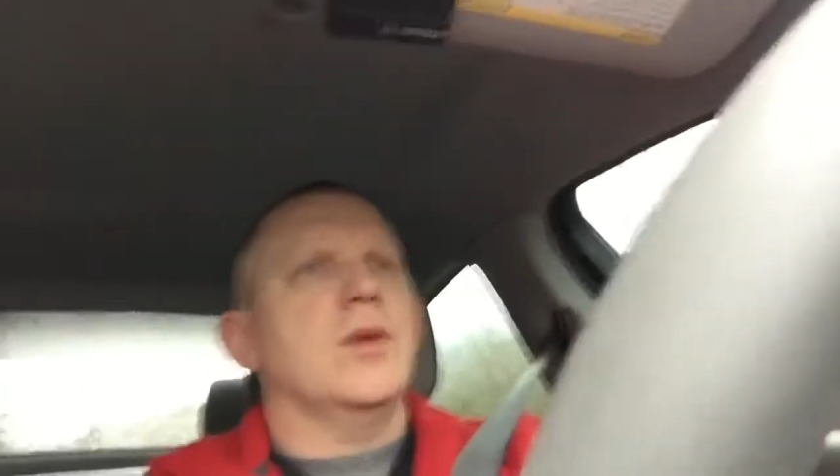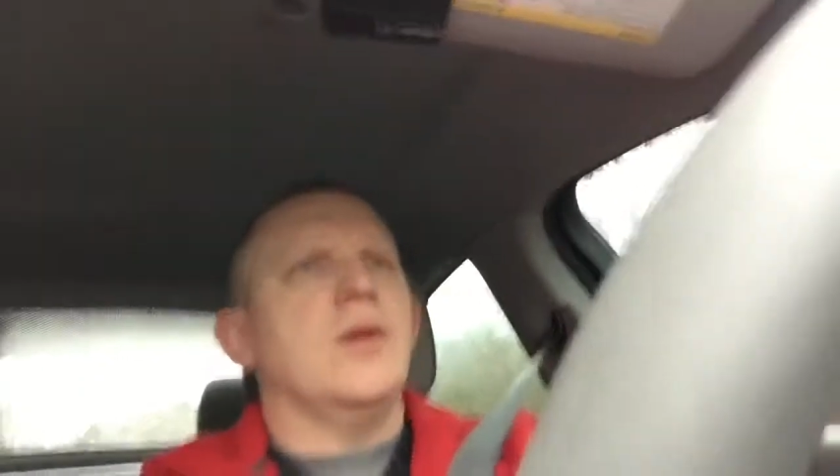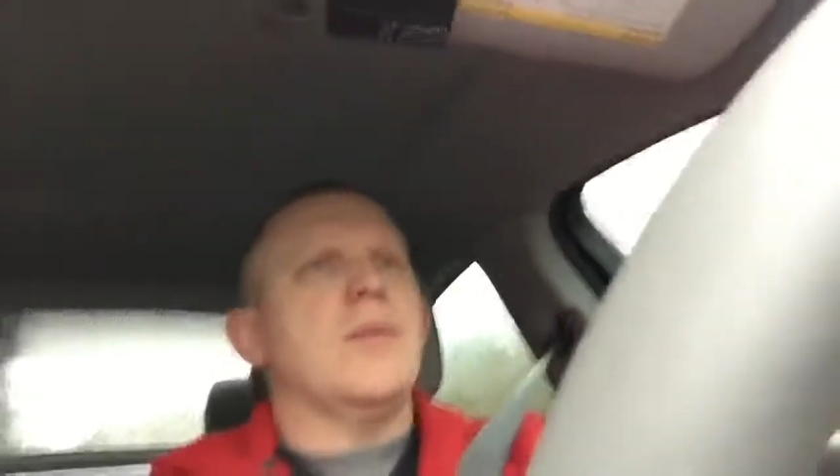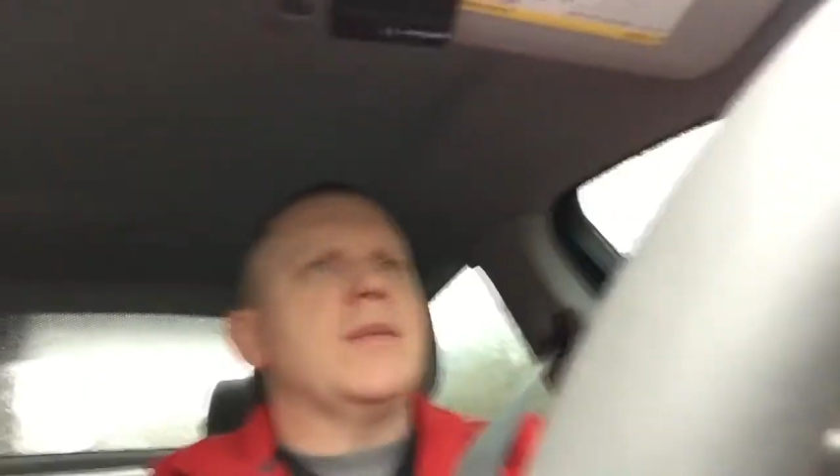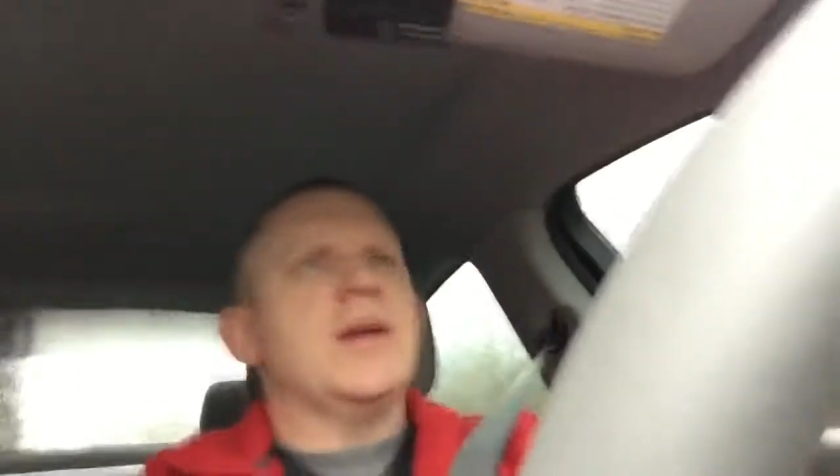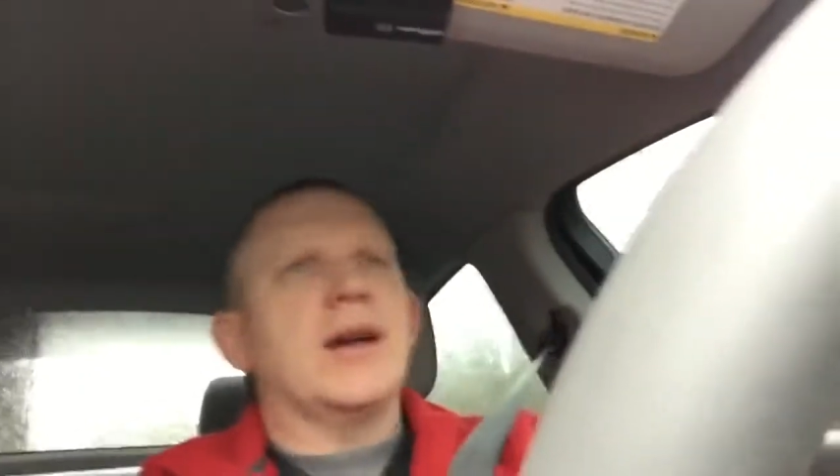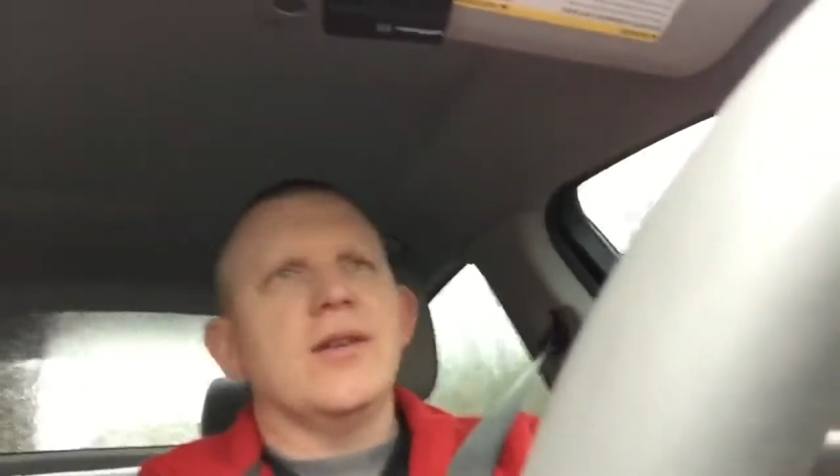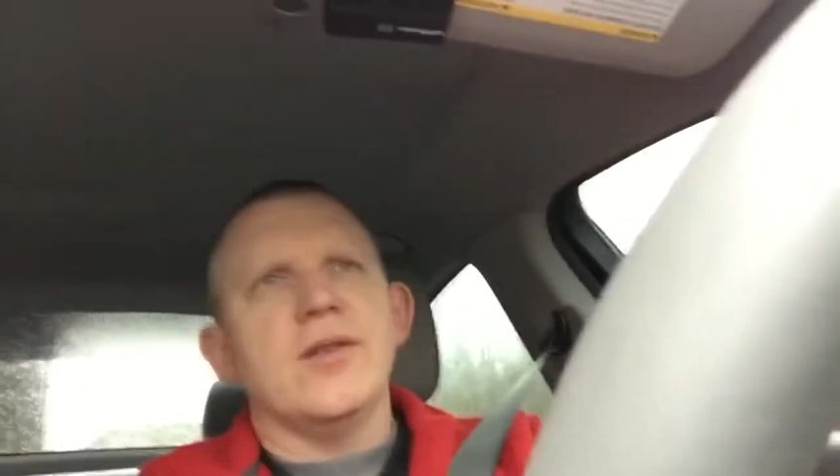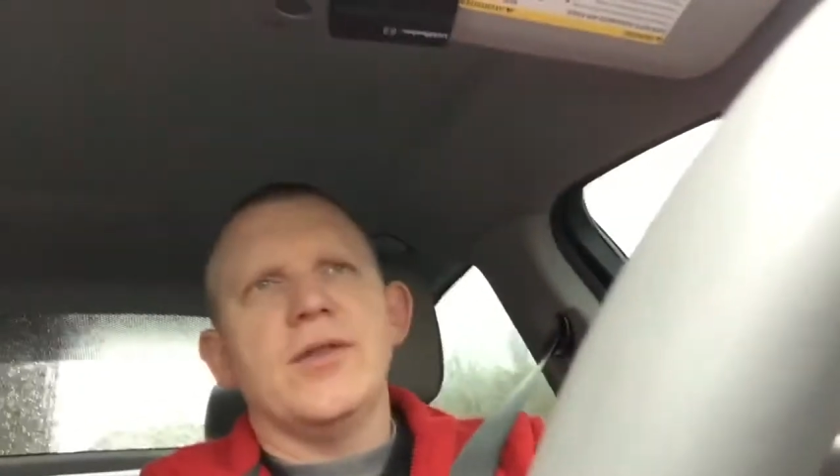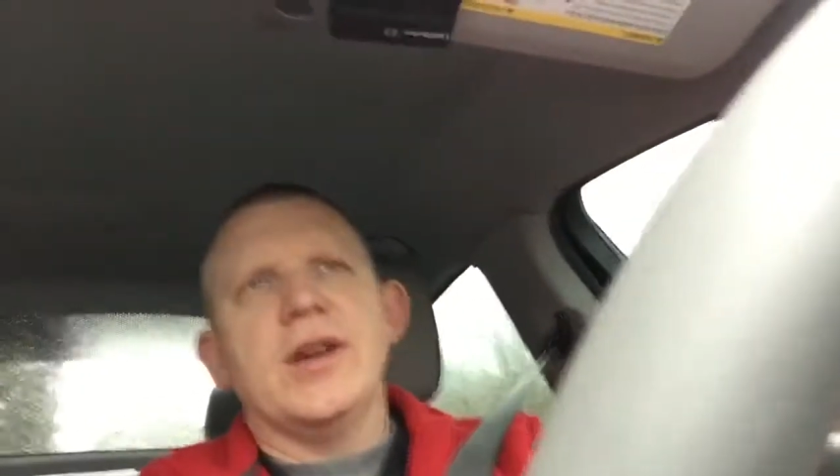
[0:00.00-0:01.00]
And maybe I
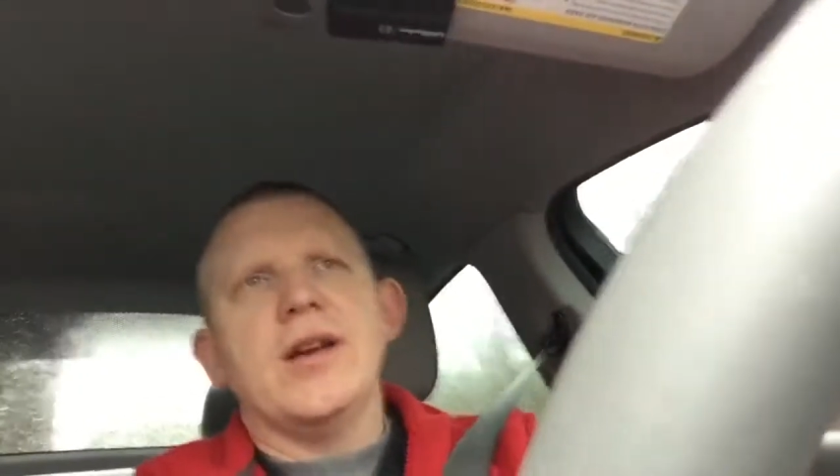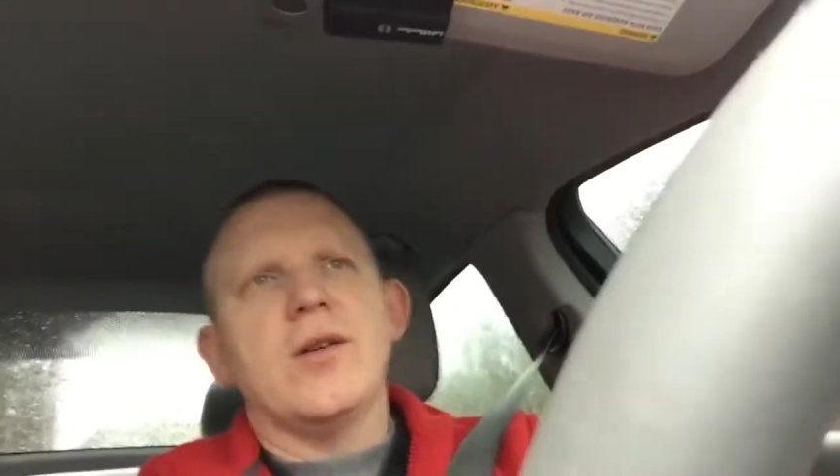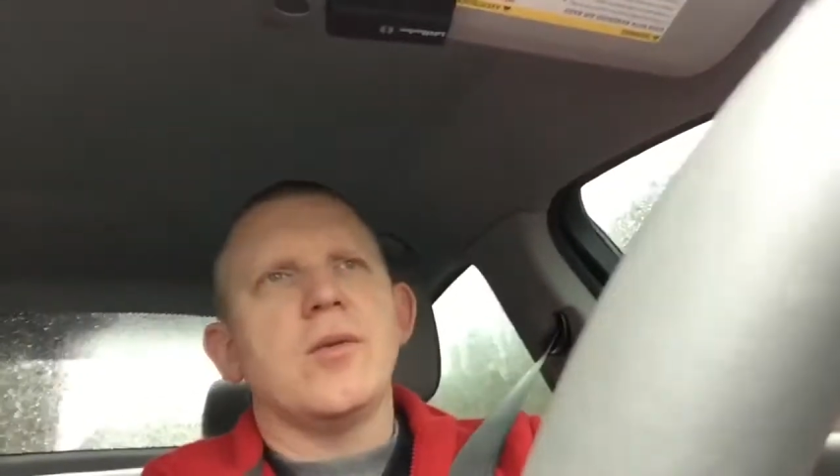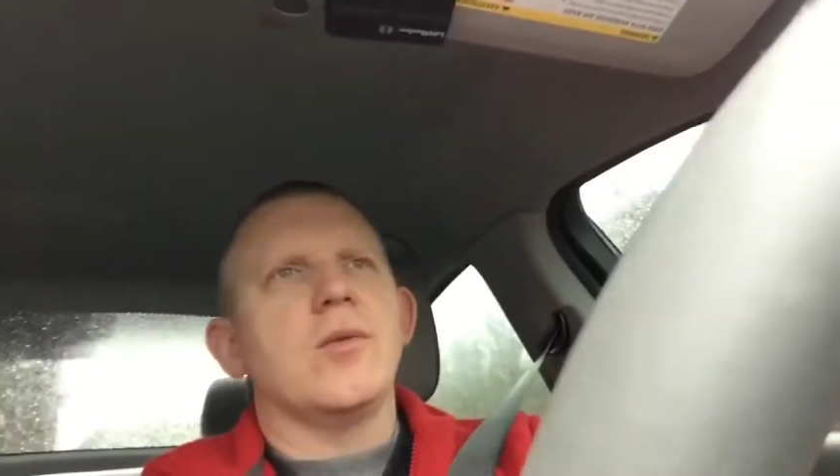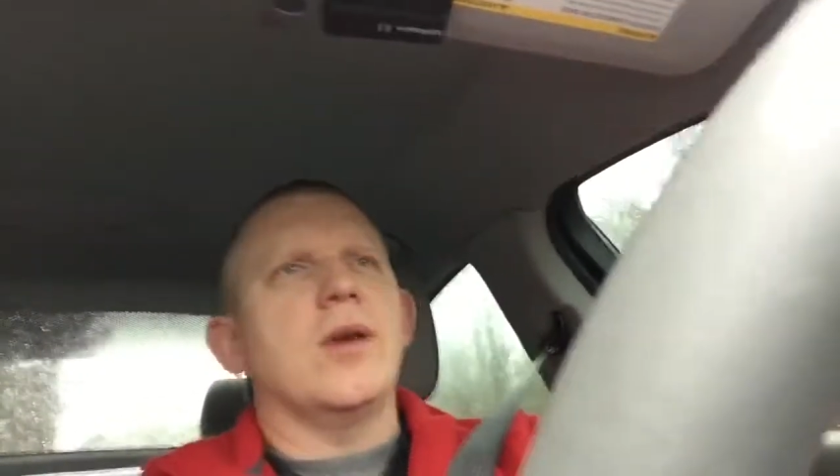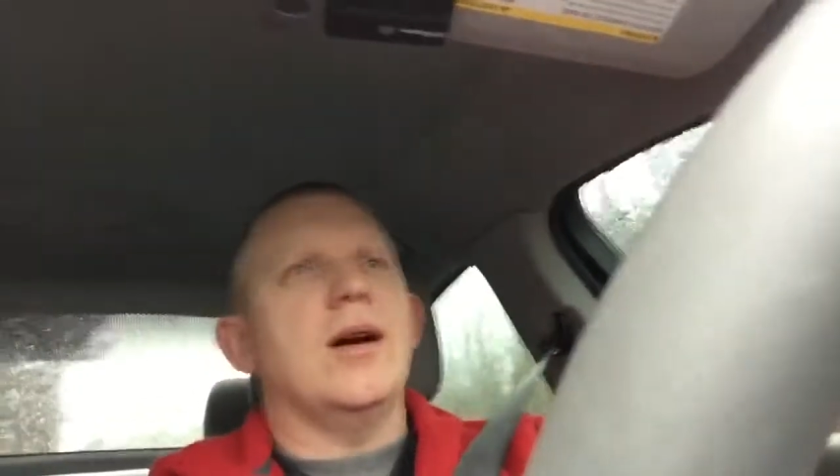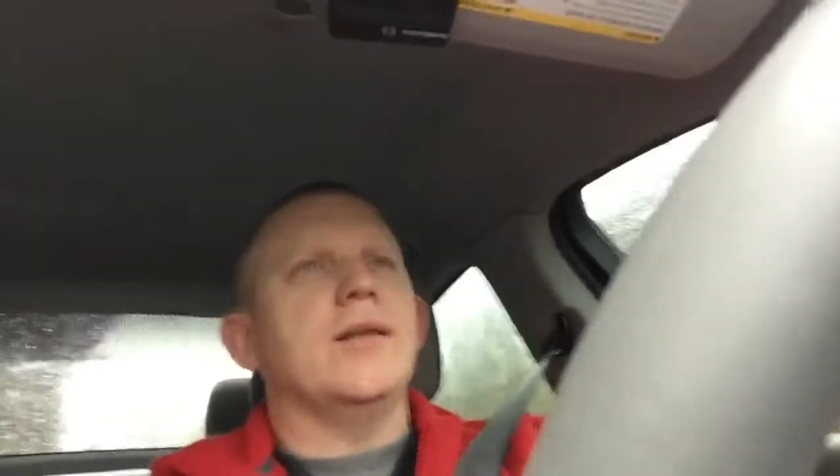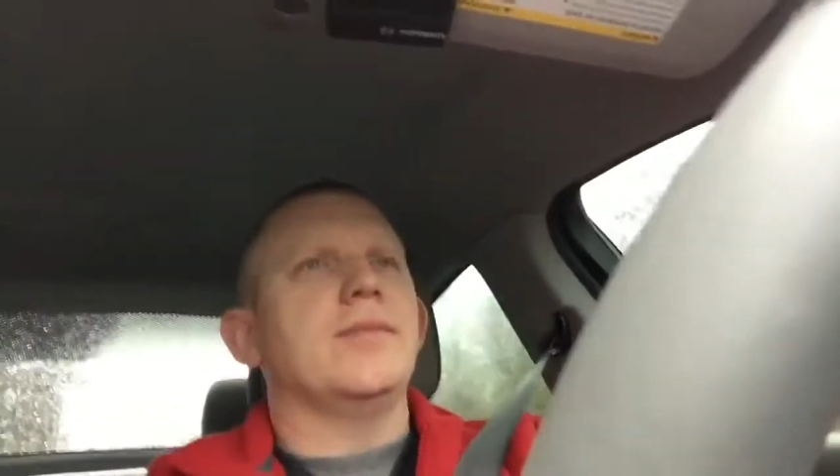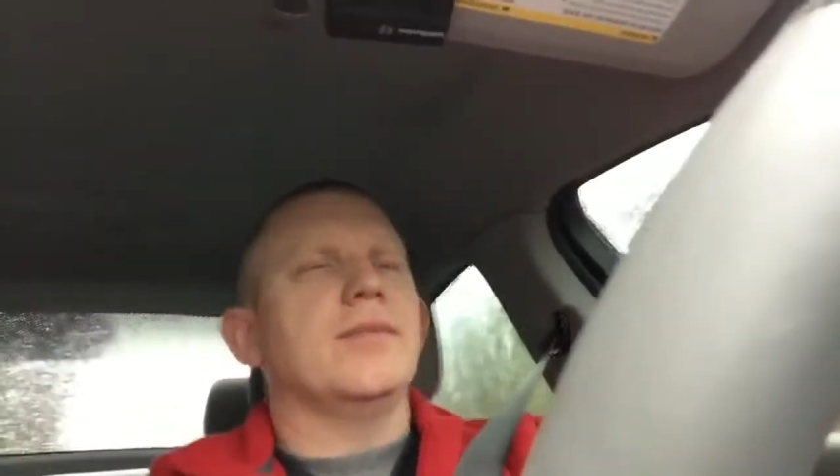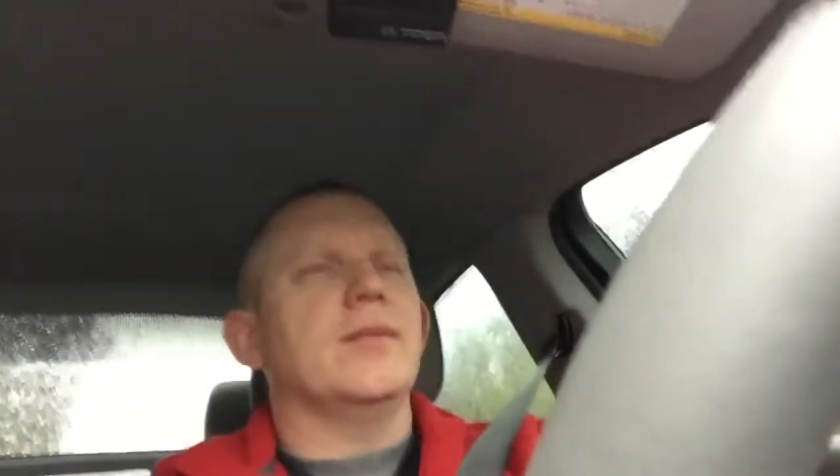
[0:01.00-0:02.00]
can do a video where I